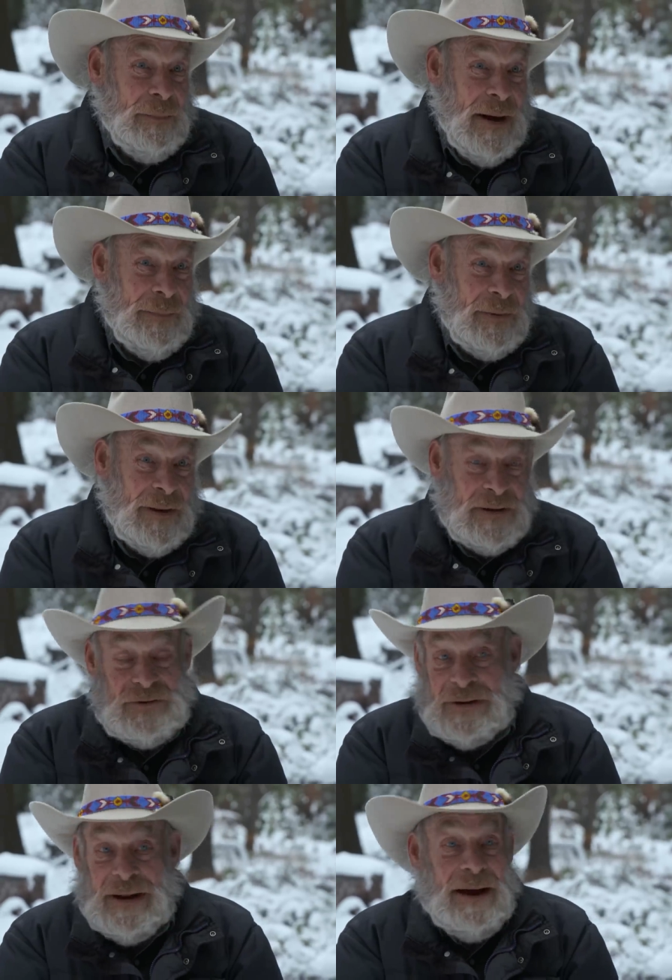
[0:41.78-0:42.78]

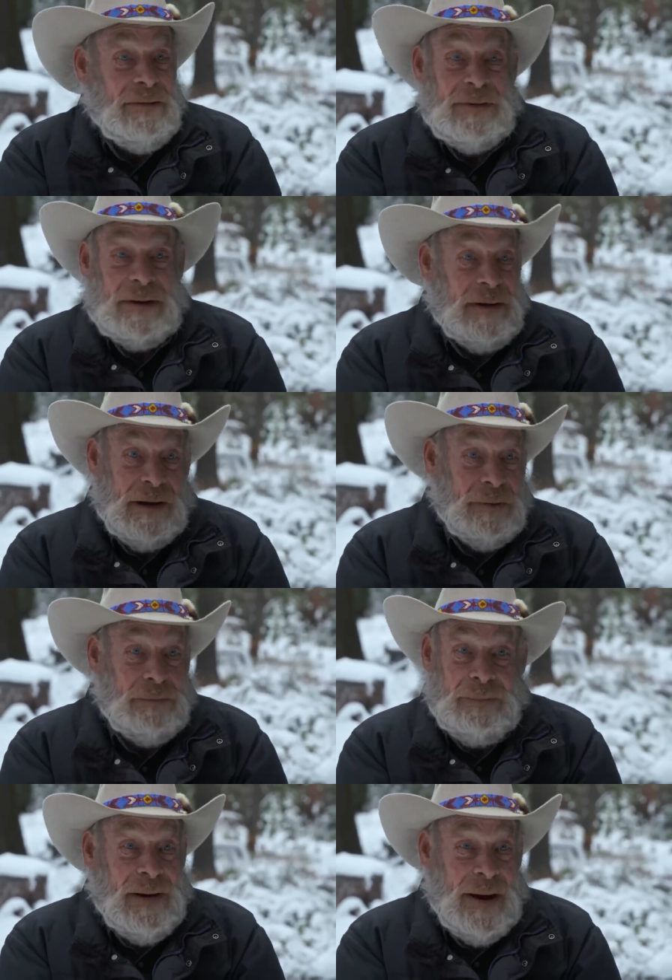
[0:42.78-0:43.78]
population down, the deer
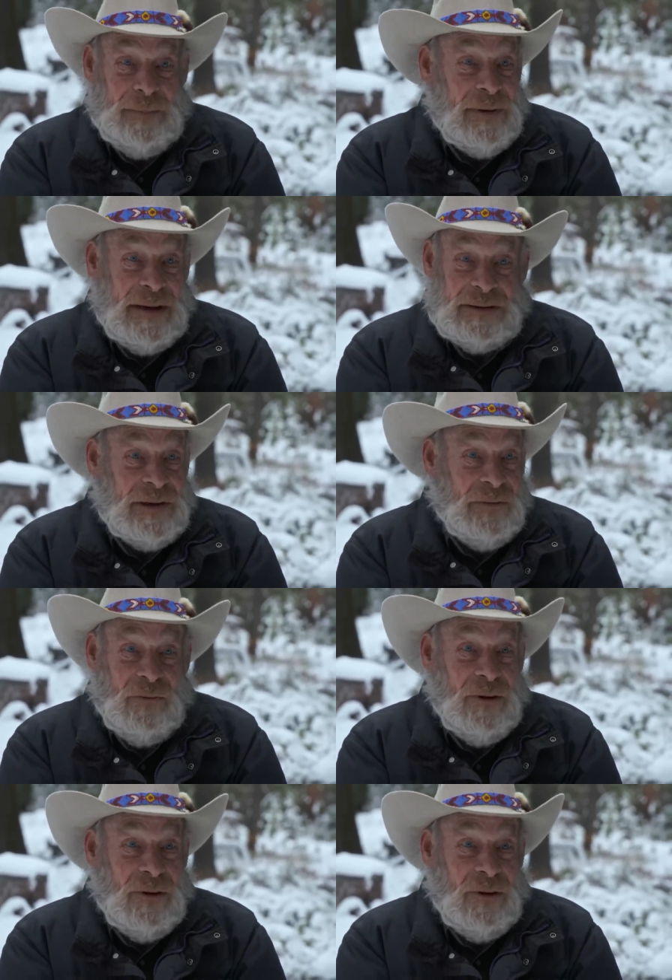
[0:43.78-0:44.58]
population